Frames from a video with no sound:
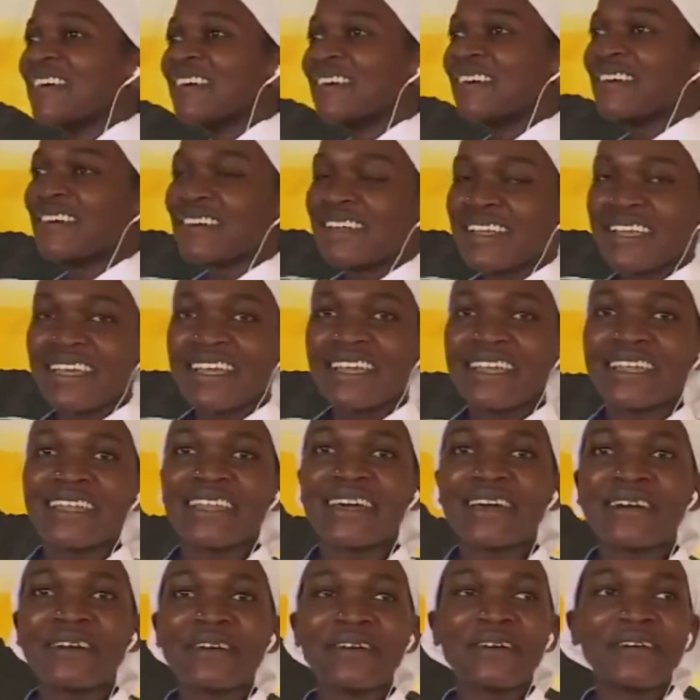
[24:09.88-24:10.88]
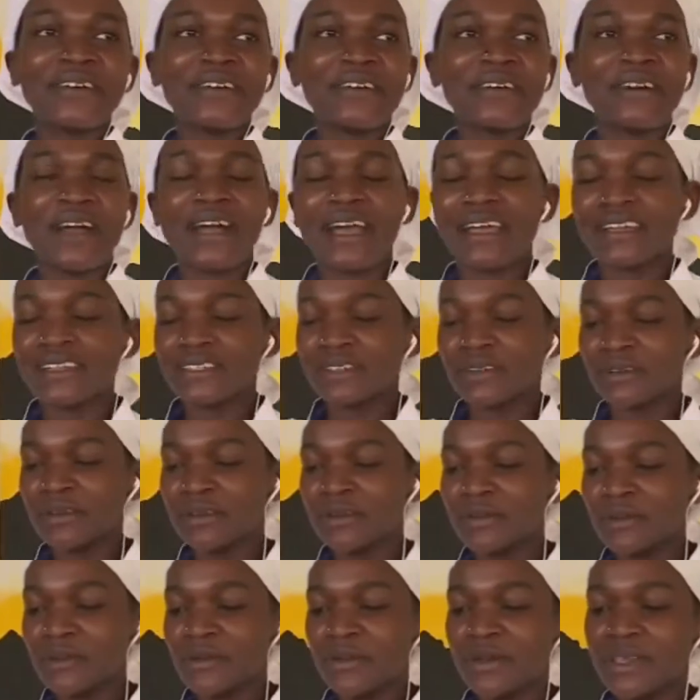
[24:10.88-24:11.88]
okay, now I told
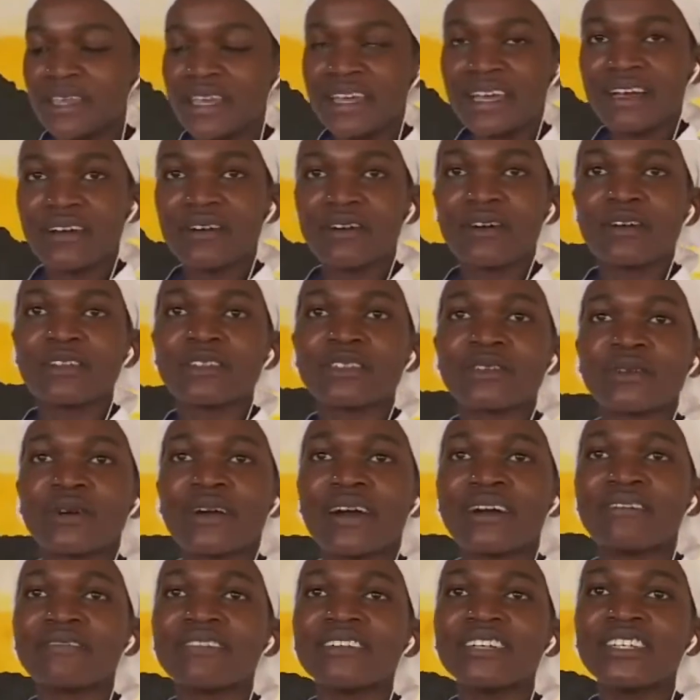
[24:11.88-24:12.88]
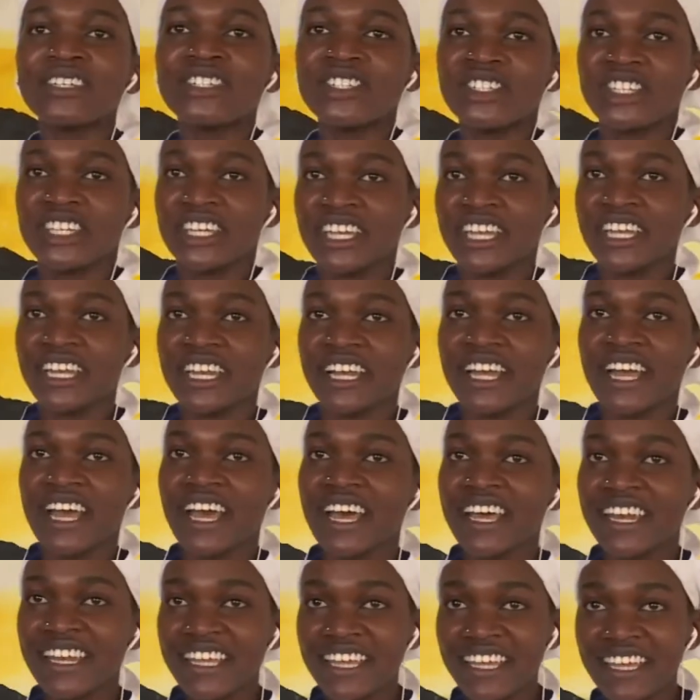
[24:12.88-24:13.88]
you we also have chicken
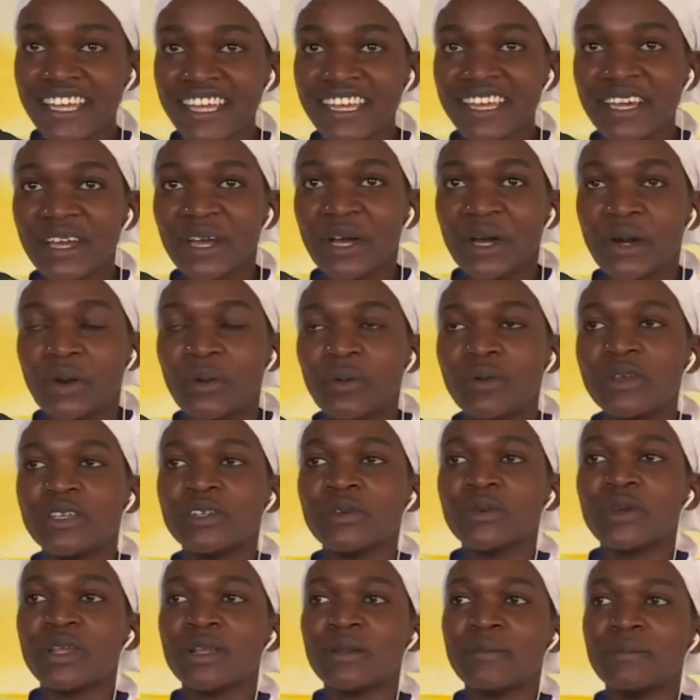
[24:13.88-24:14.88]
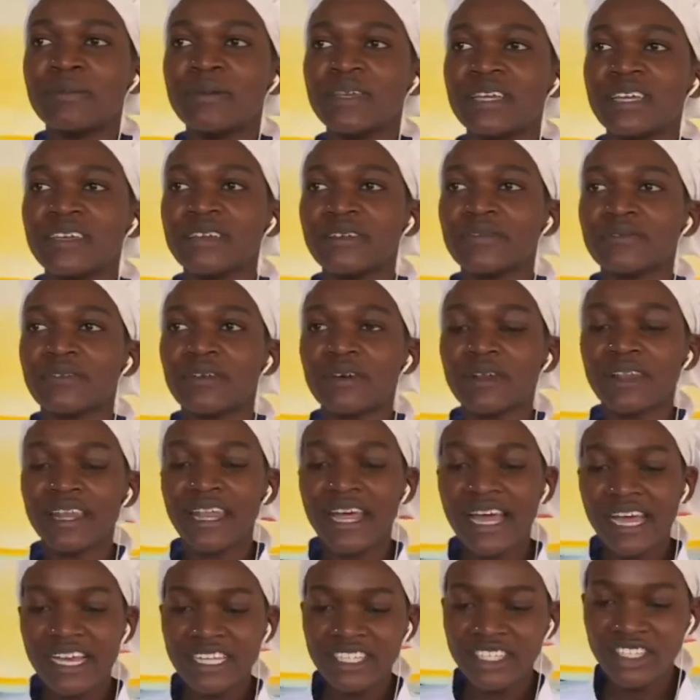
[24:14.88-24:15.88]
curry, which will be for
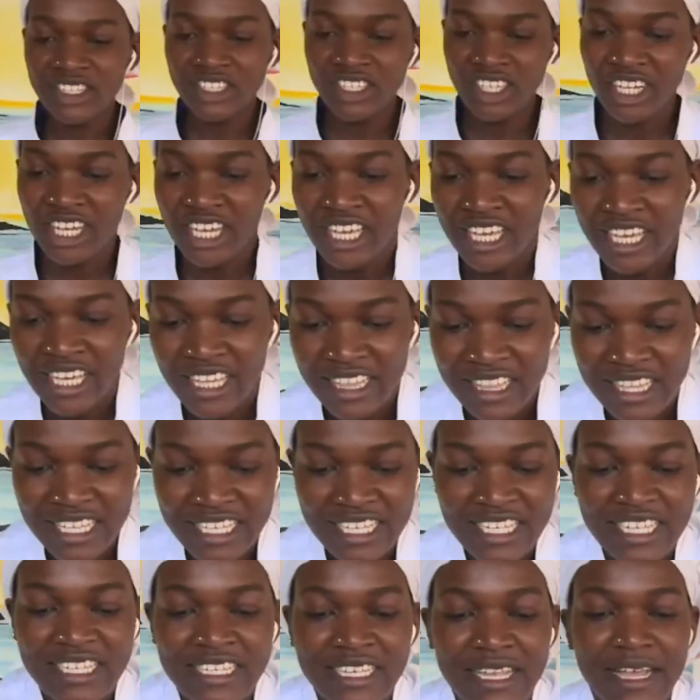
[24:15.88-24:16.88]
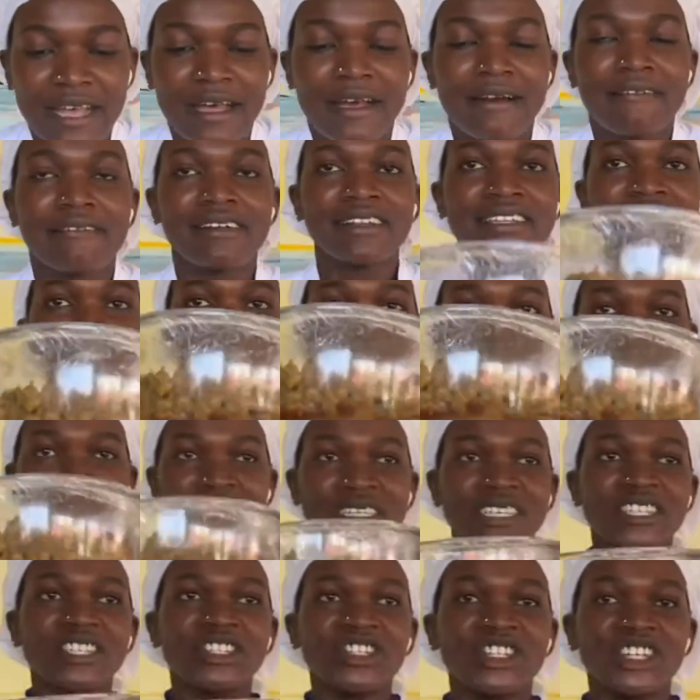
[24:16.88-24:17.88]
lunch. This is our
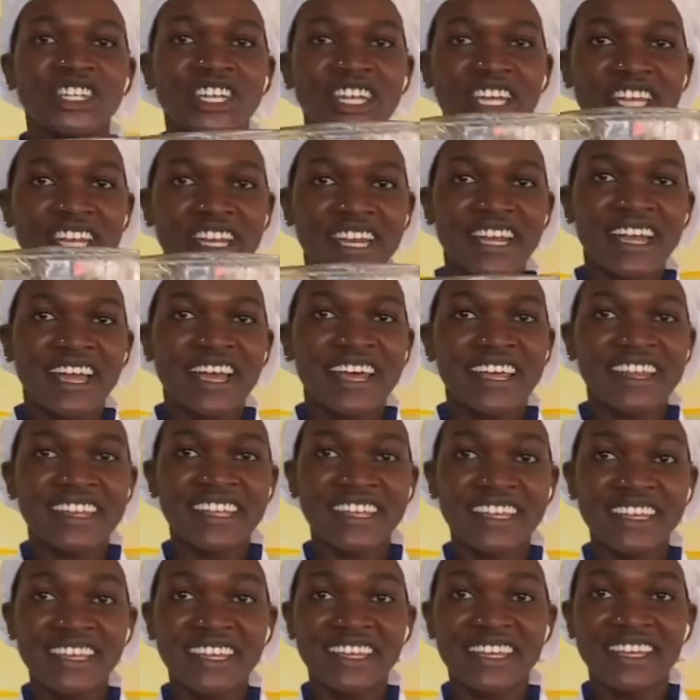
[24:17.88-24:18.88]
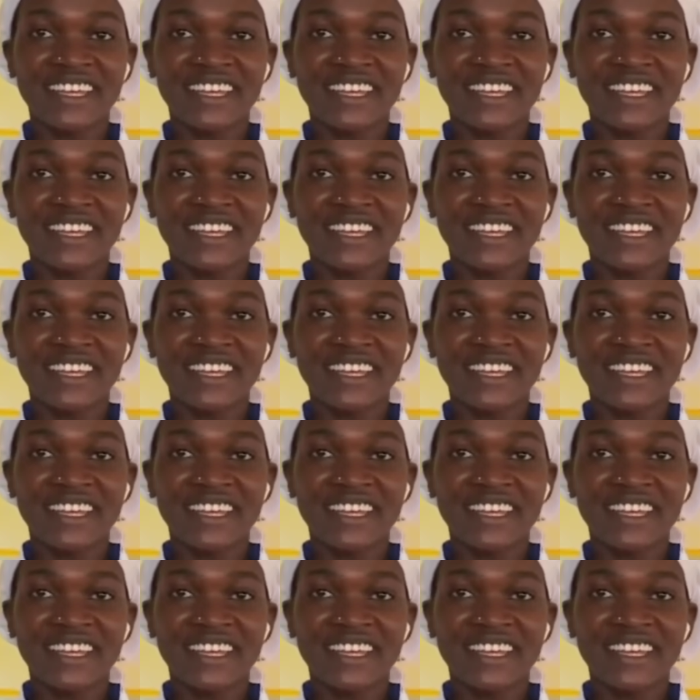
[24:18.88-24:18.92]
tips chicken curry.